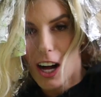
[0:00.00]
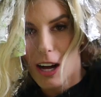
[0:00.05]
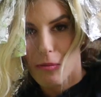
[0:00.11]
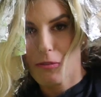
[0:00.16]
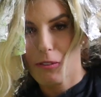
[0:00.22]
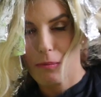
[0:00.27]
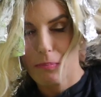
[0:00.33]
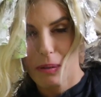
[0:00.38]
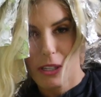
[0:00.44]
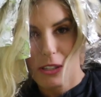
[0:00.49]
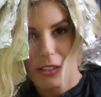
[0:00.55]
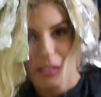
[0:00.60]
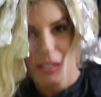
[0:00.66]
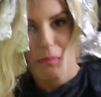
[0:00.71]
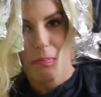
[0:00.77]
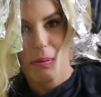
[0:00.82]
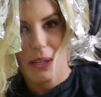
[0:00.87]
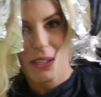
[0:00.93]
Hop from
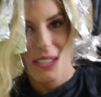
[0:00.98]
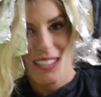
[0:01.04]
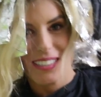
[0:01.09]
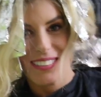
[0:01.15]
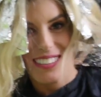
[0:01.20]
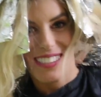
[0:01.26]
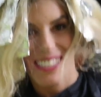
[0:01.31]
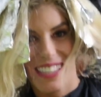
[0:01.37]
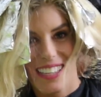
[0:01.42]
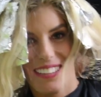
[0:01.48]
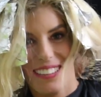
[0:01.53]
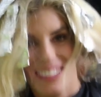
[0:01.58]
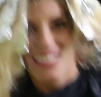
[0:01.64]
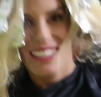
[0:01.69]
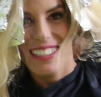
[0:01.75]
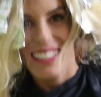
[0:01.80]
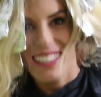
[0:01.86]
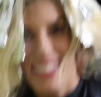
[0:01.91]
pillow to pillow. To okay, the,
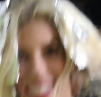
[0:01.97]
I like